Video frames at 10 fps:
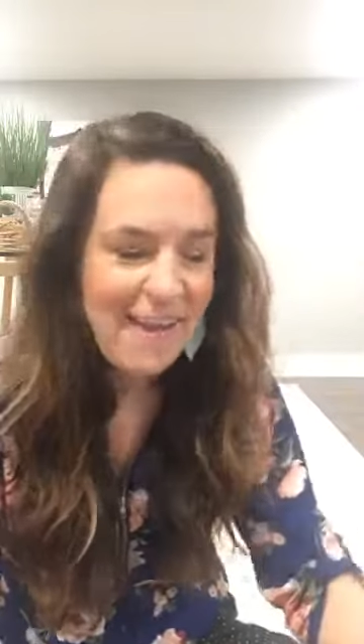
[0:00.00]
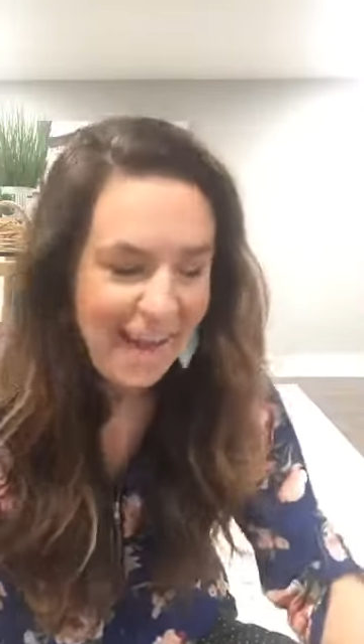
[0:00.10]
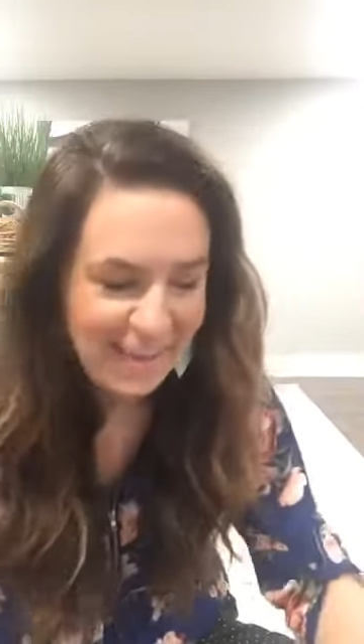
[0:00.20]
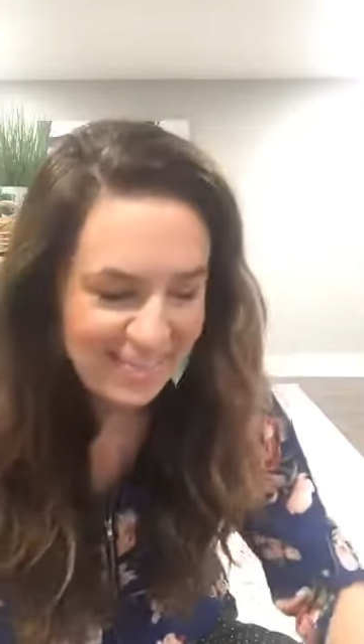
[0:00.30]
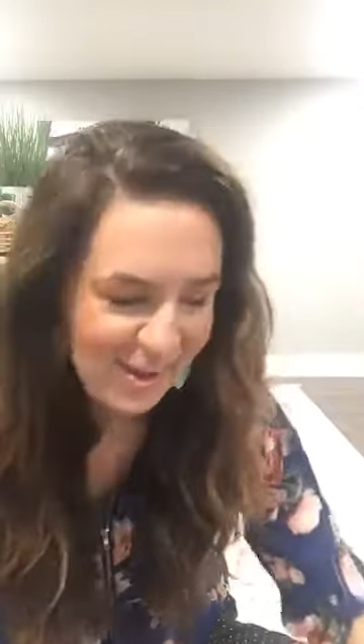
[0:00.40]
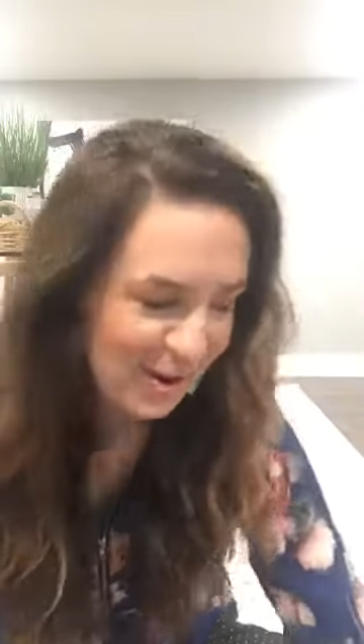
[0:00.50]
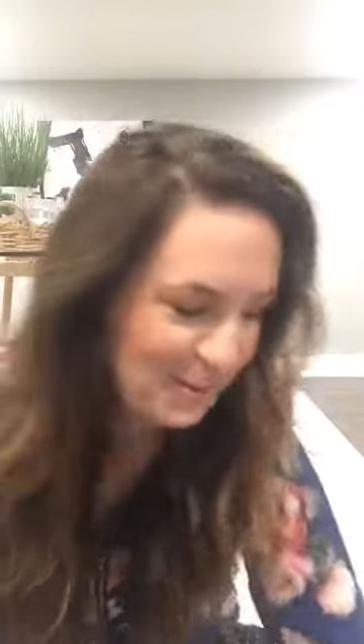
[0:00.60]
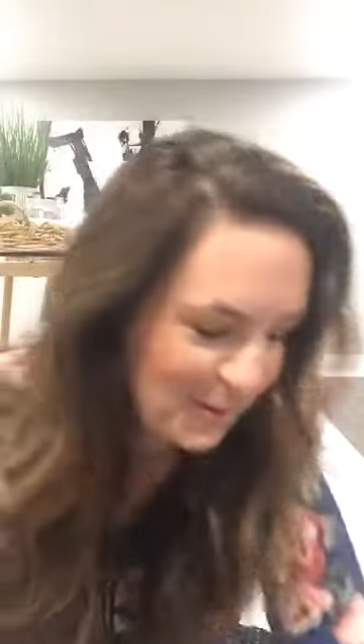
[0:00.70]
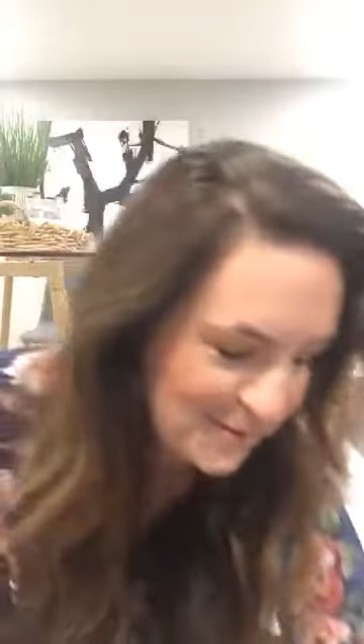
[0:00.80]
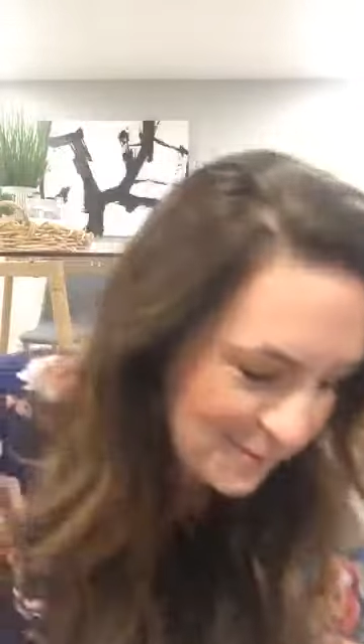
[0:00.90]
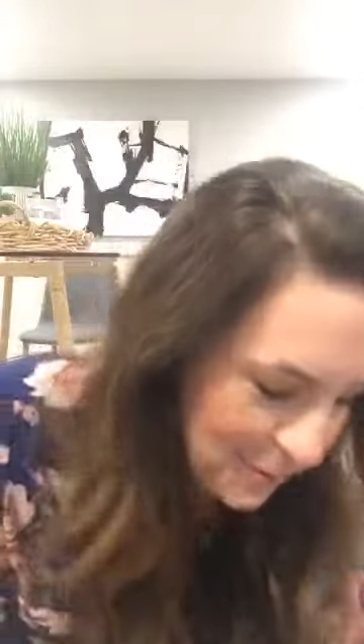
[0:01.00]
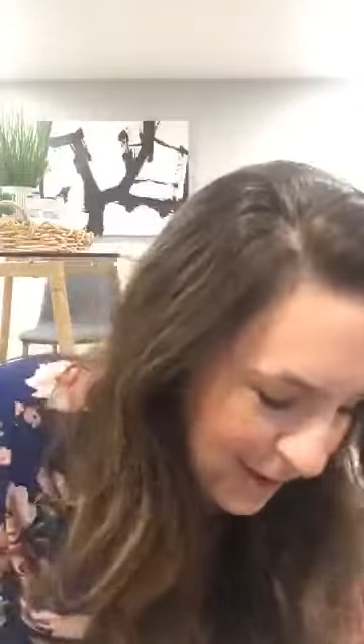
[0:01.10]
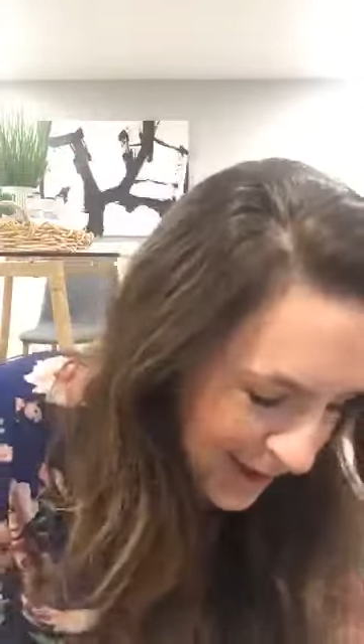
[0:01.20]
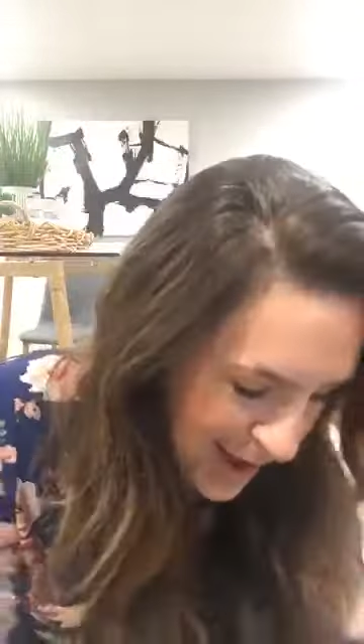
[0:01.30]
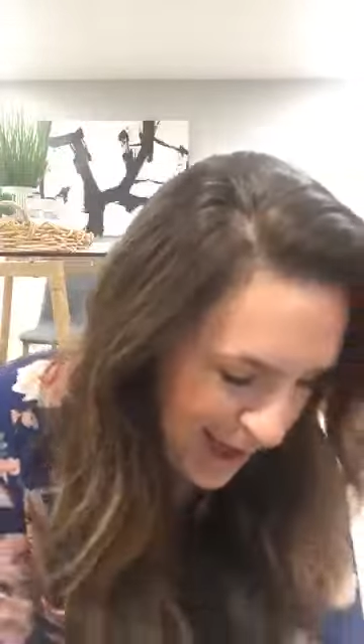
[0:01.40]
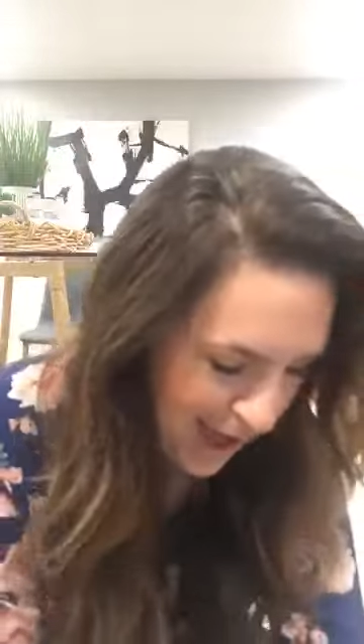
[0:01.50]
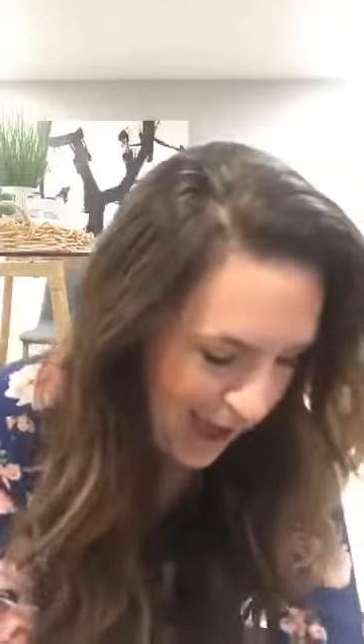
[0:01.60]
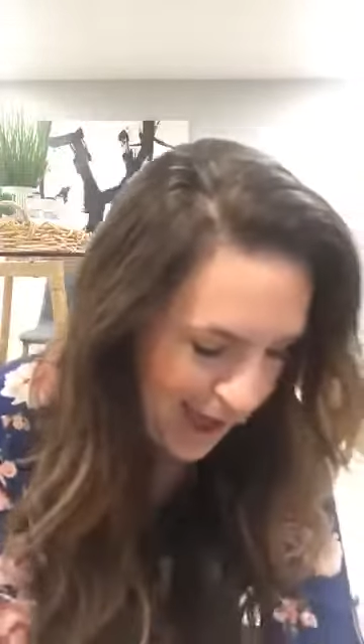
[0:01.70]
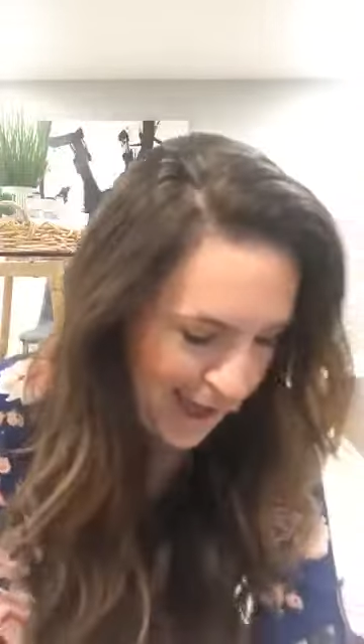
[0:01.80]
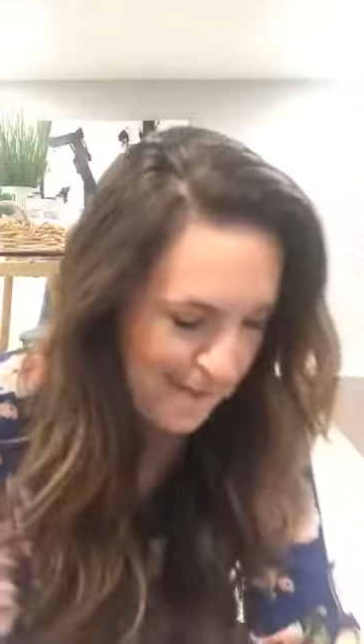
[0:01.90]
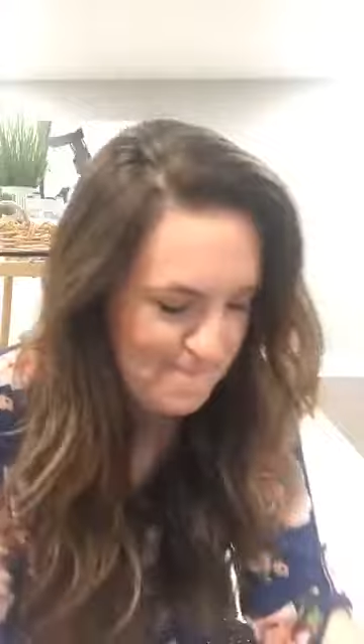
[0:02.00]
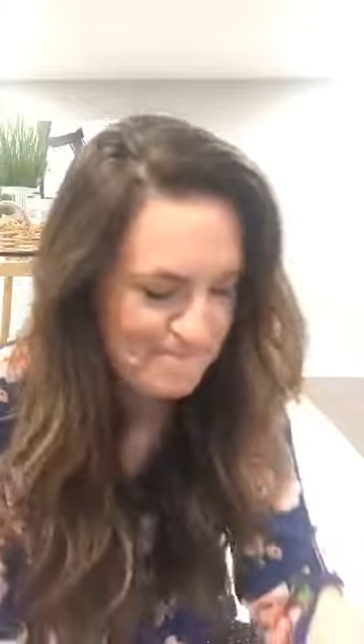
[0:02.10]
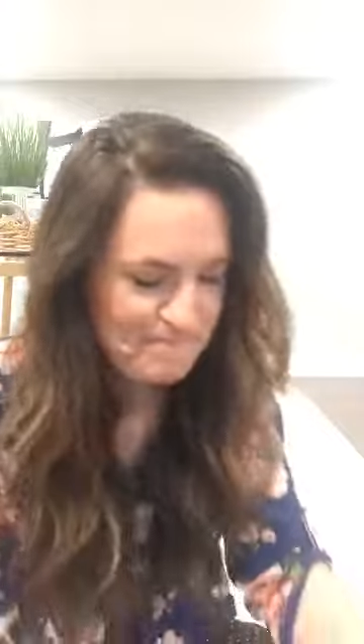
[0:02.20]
at the hardware store. Um,